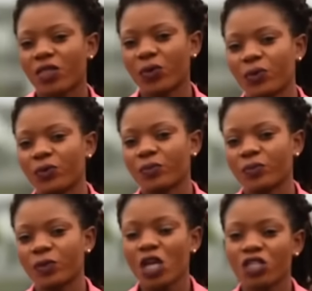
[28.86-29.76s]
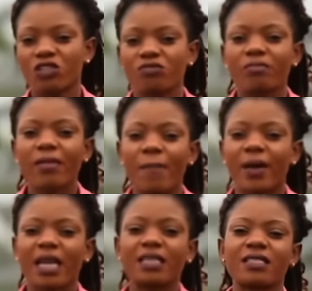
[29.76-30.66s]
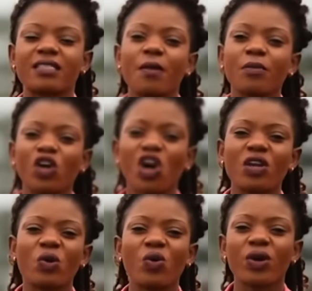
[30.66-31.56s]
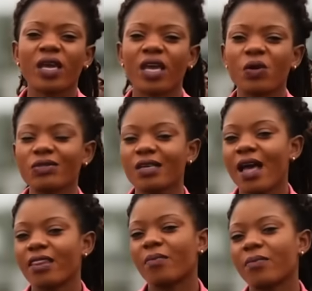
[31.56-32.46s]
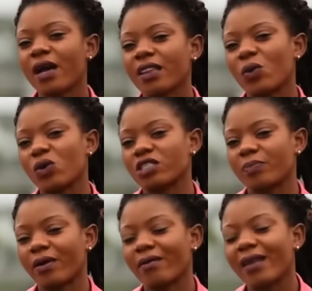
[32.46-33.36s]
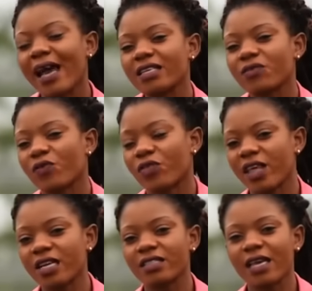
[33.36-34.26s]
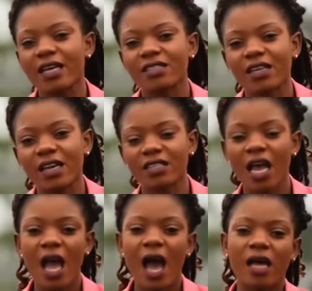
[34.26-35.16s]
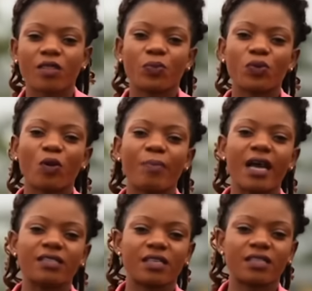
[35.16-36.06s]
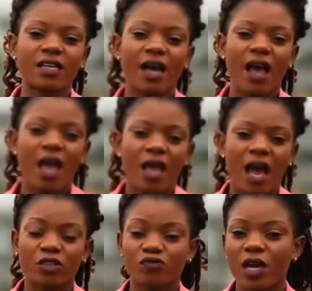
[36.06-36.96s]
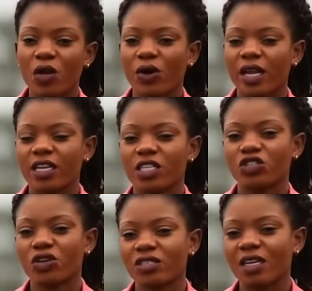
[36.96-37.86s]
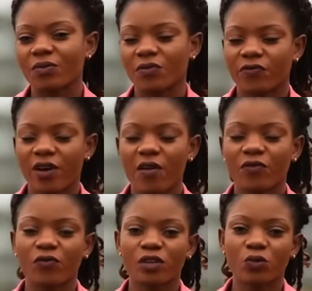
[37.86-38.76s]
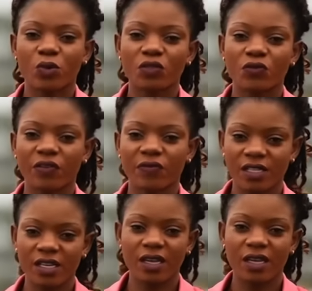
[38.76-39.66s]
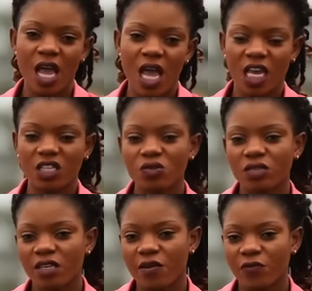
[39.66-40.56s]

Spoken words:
through, just remember that the same God who healed the man that was paralyzed for 38 years at the Pool of Bethesda, as recorded in John chapter 5 from verse 1 to 15, can do the same